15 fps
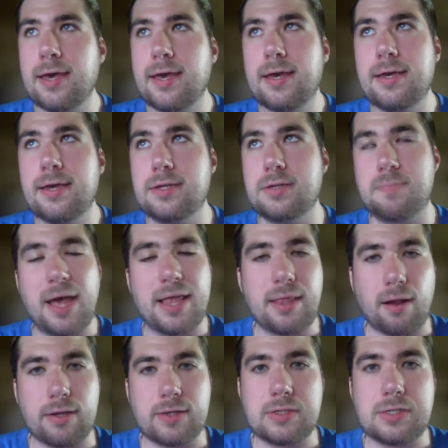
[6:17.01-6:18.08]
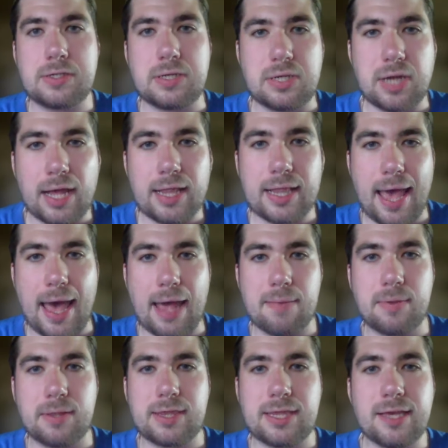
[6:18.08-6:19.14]
he's been there, he's done that,
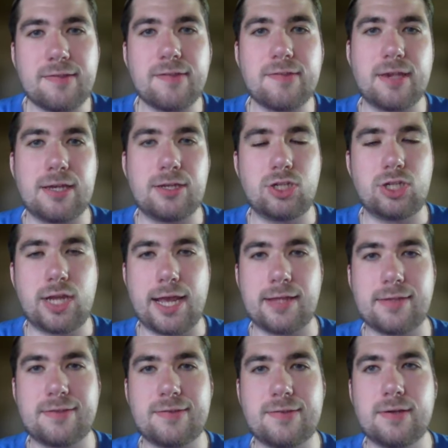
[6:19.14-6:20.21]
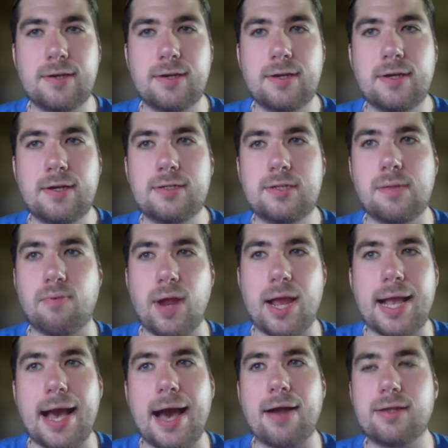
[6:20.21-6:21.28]
but this is his chance to
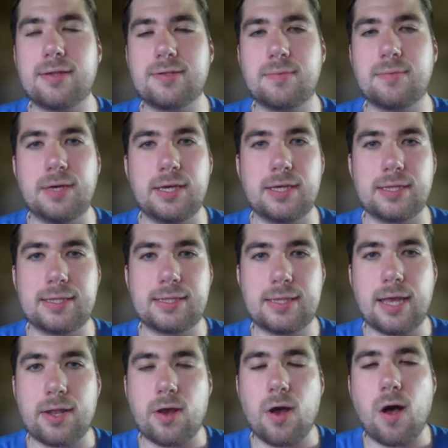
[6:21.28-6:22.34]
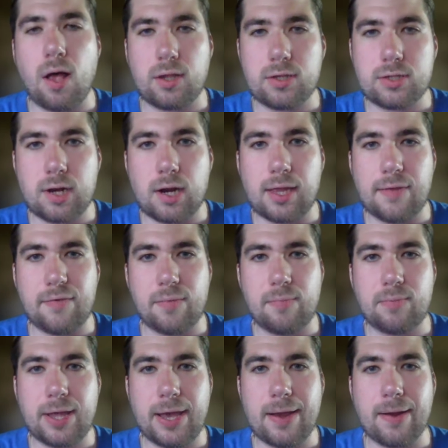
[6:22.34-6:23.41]
break out into being an all-star level
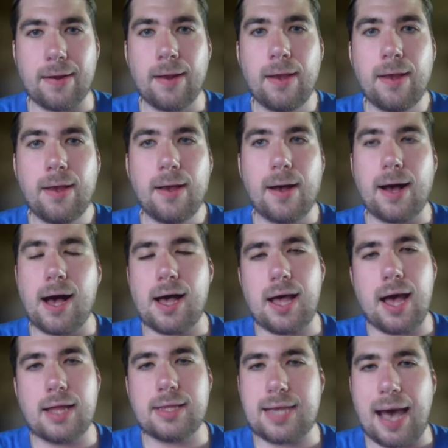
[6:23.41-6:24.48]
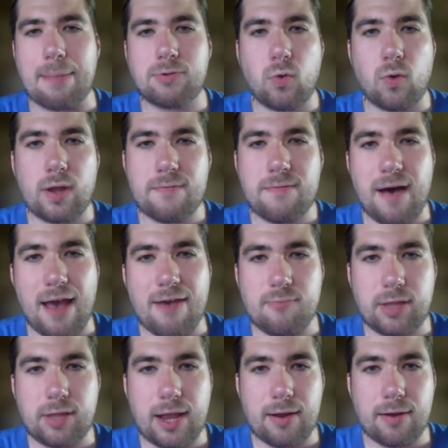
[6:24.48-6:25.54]
player. A top 25
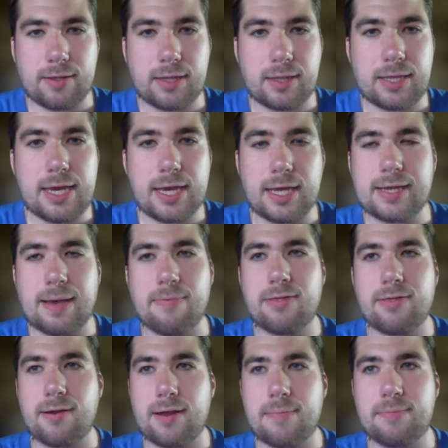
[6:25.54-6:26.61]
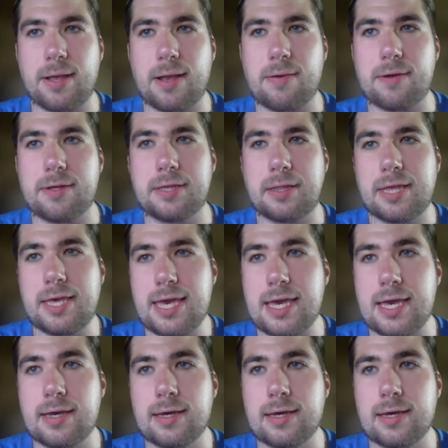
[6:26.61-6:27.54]
player in the league, a top 30 player in the league,